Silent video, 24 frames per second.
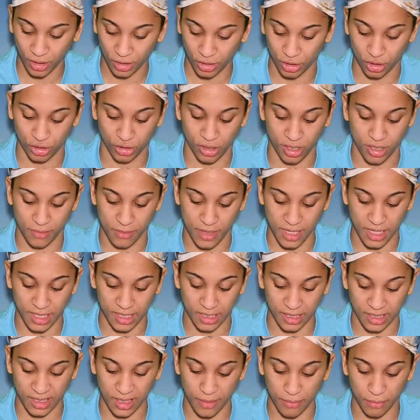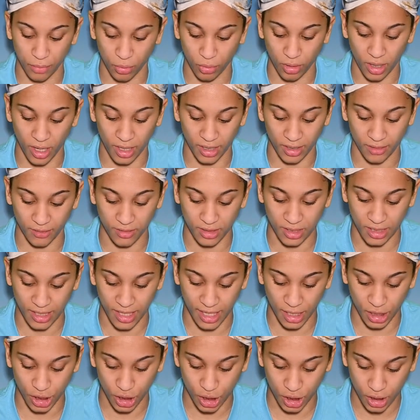Just try to make it a simple kind of
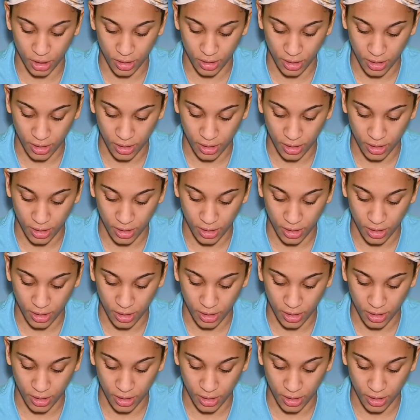sketch.